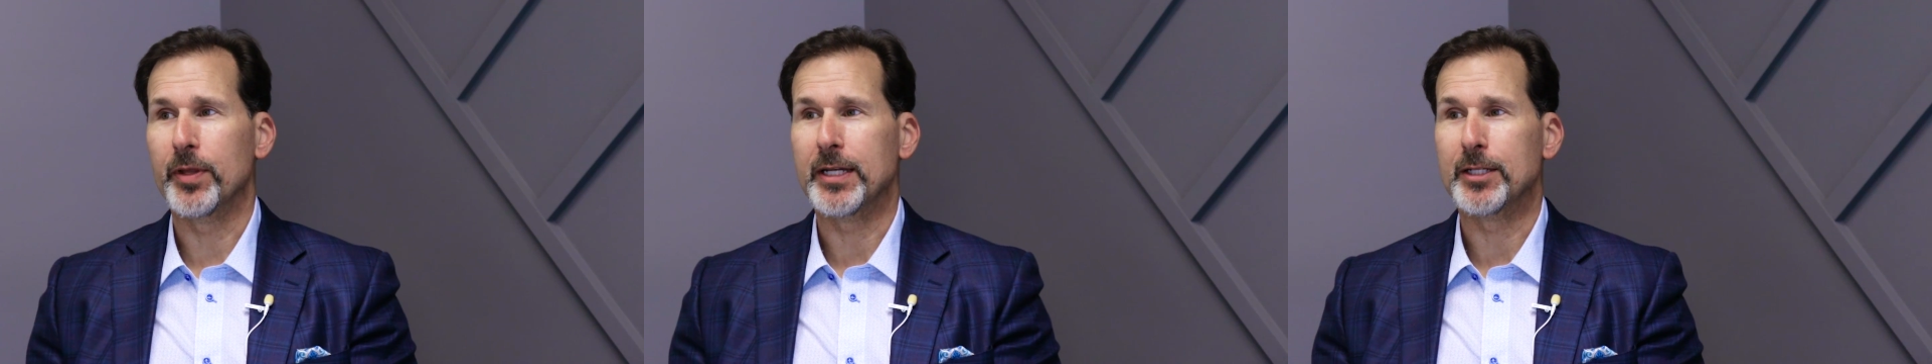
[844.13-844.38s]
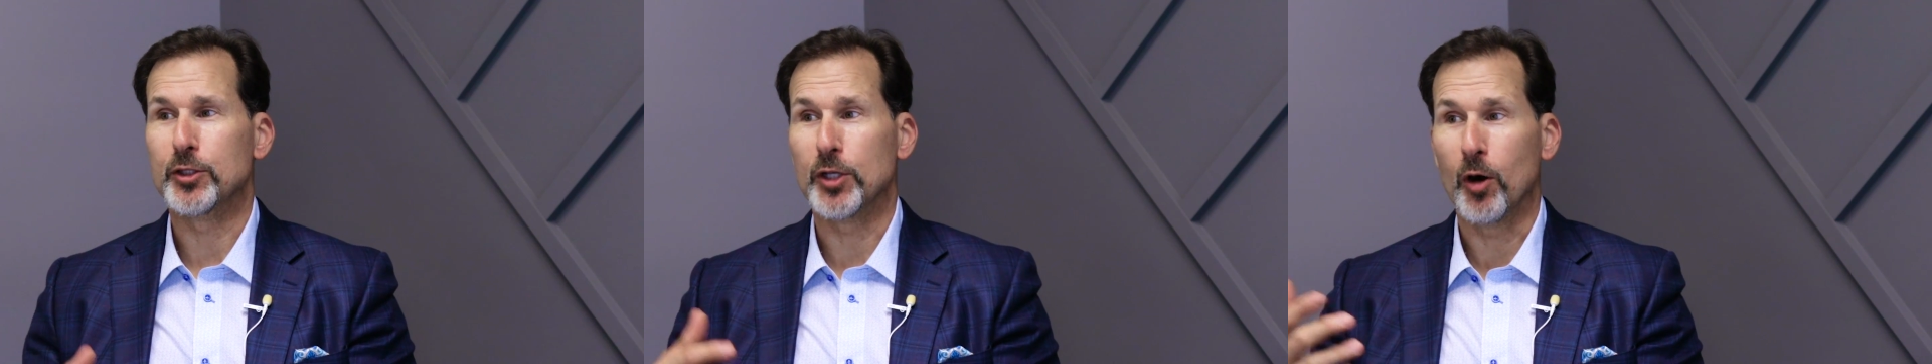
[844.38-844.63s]

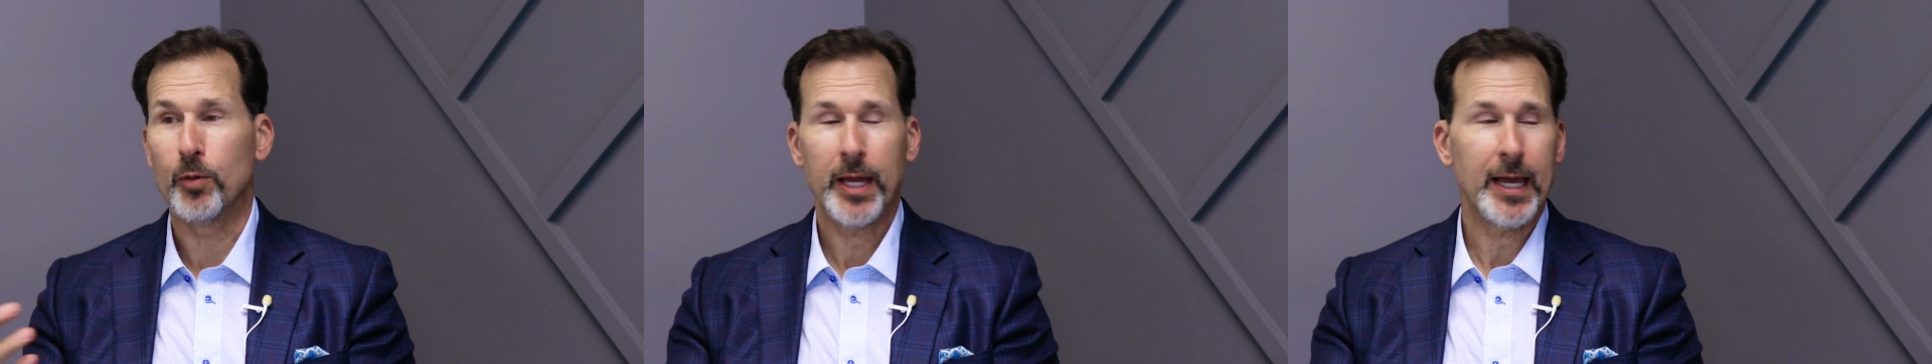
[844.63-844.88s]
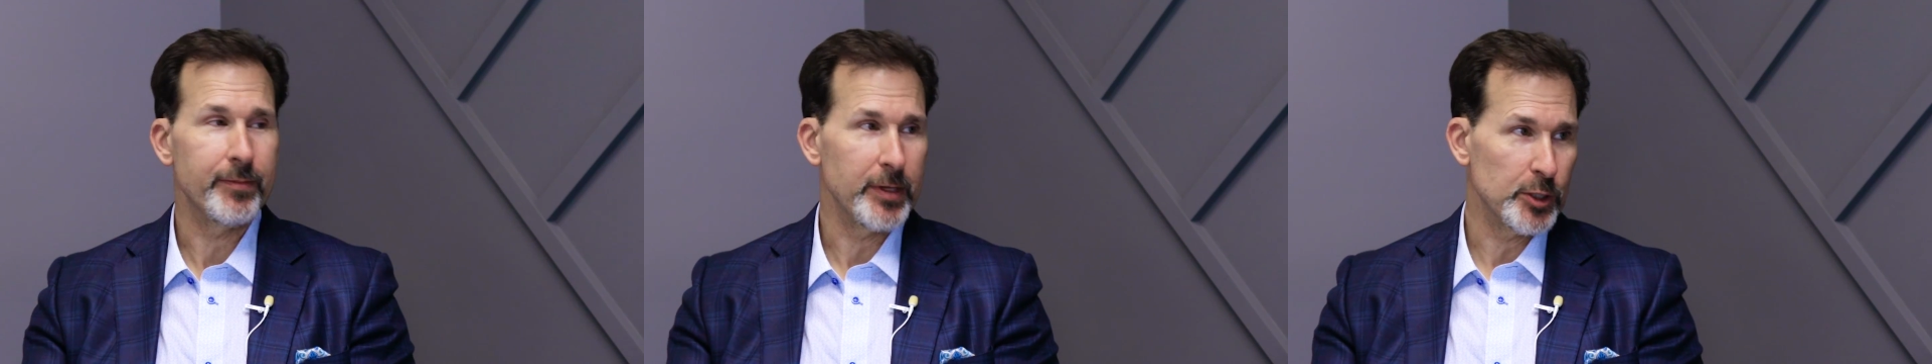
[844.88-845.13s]
that don't
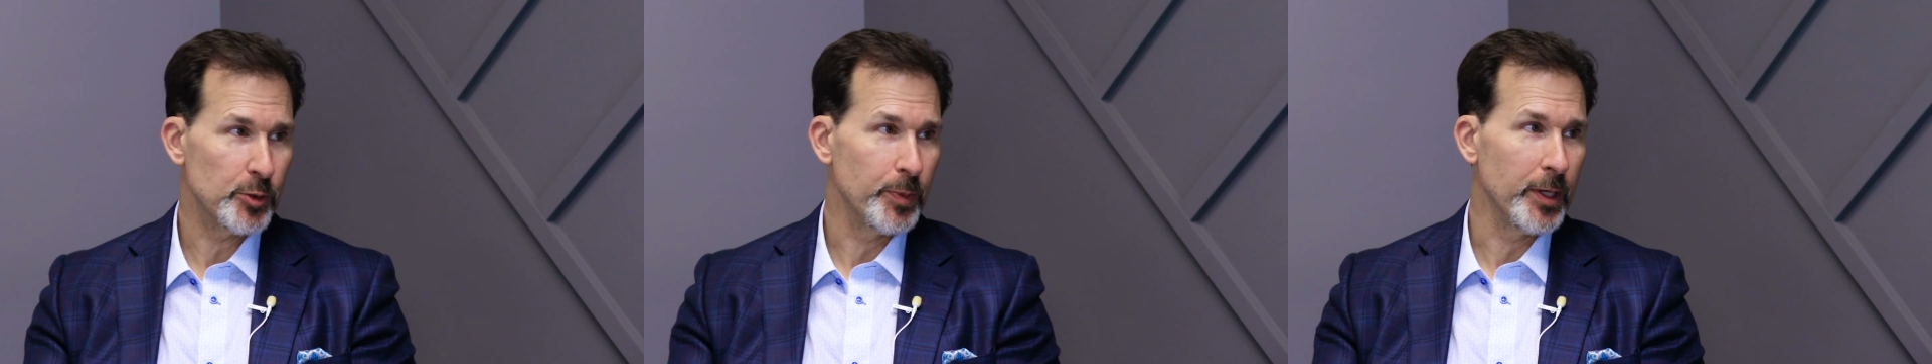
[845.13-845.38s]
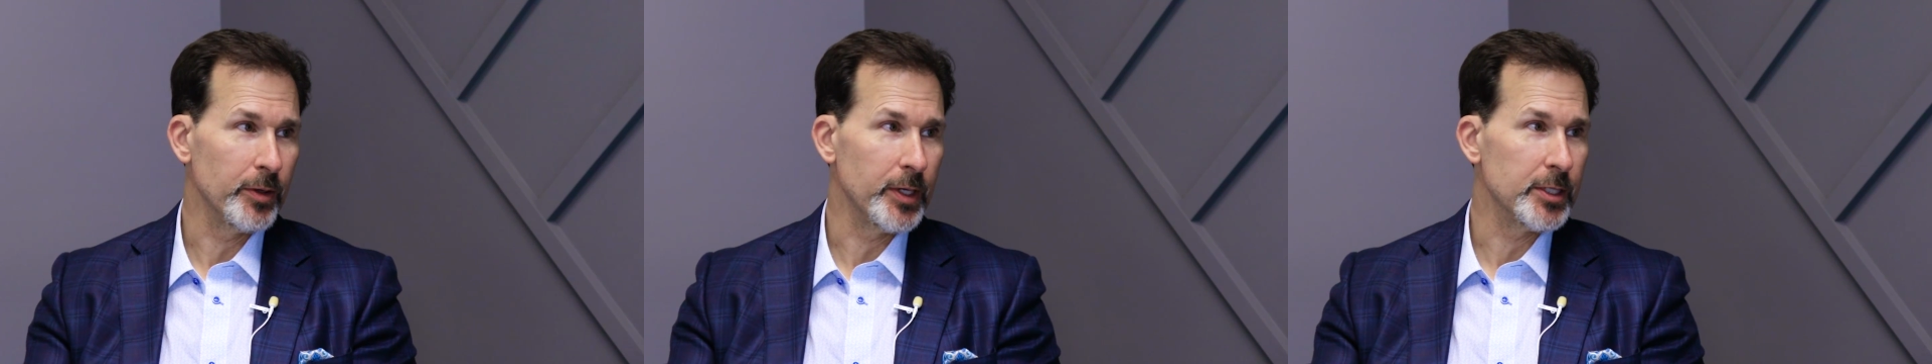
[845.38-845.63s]
have
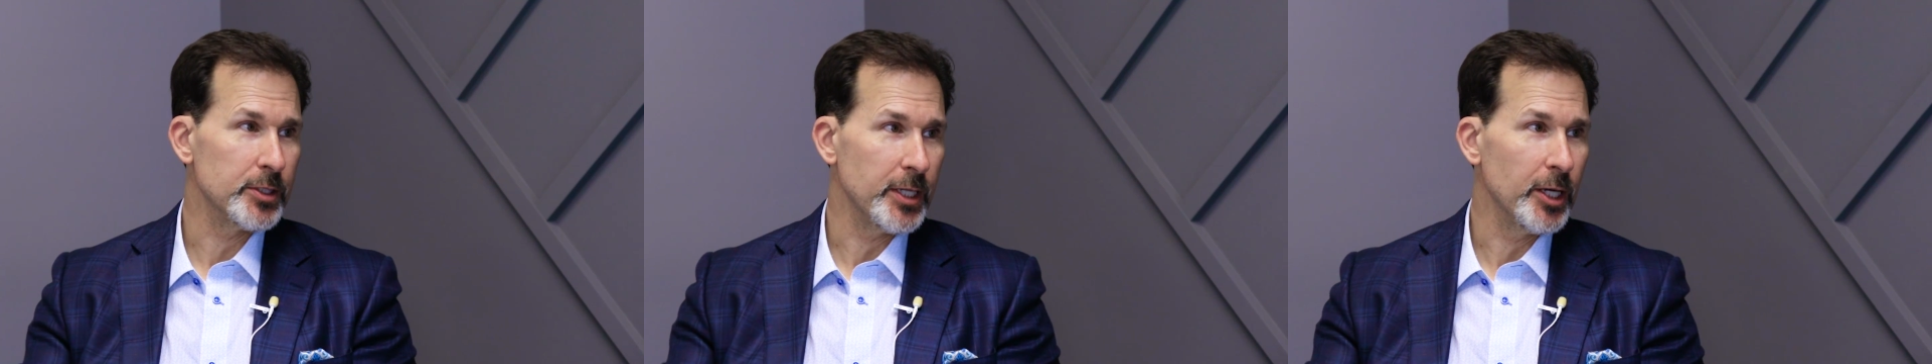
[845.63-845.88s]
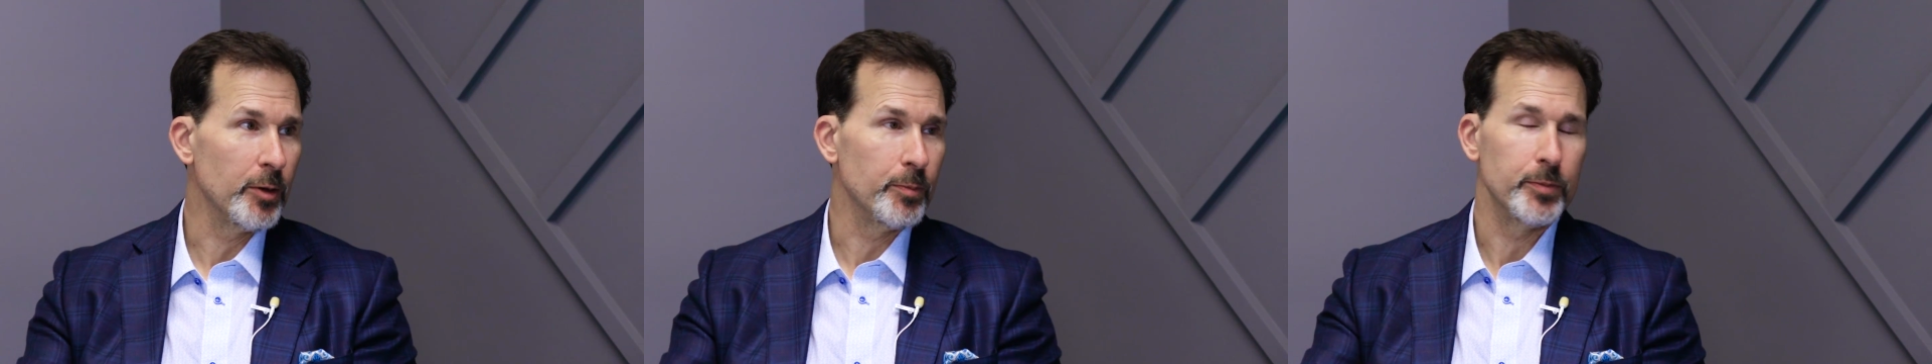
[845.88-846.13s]
experience
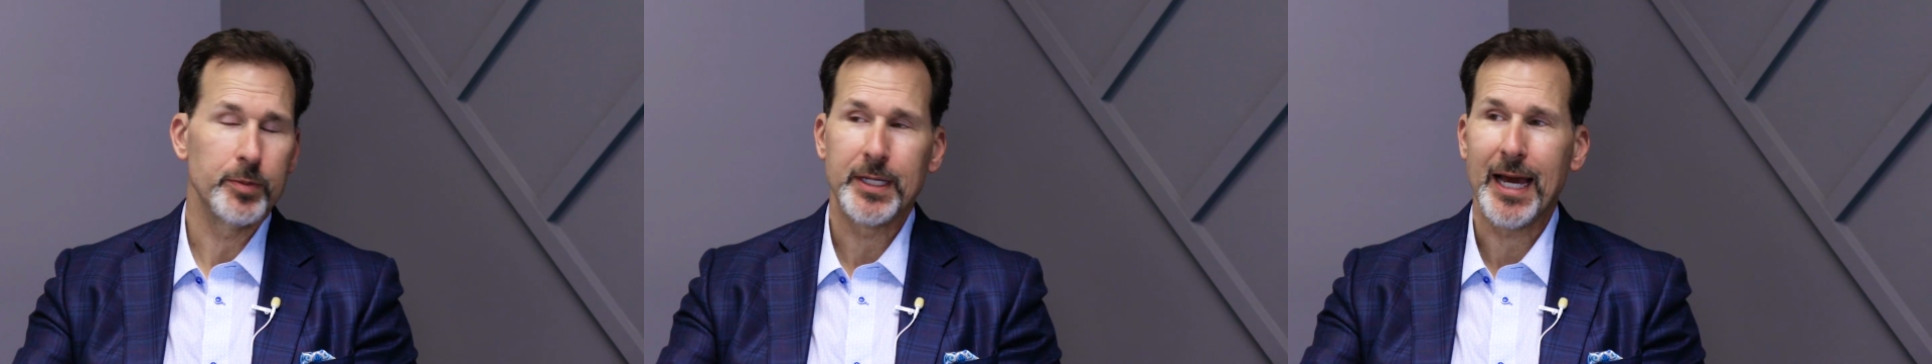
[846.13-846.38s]
to help